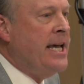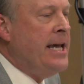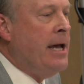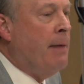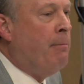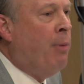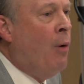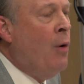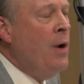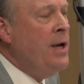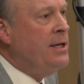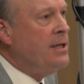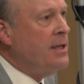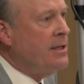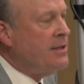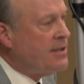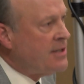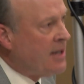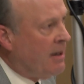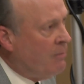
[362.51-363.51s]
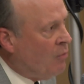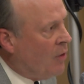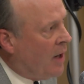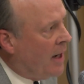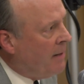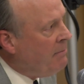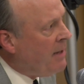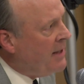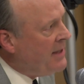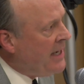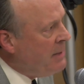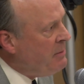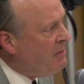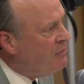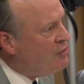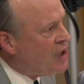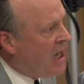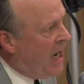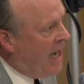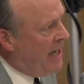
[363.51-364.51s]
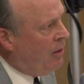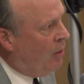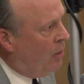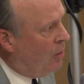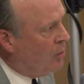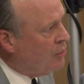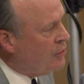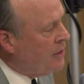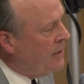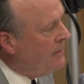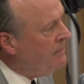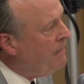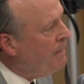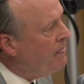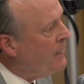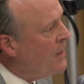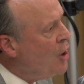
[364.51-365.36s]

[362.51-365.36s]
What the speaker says: he appointed someone by the name of John Holdren,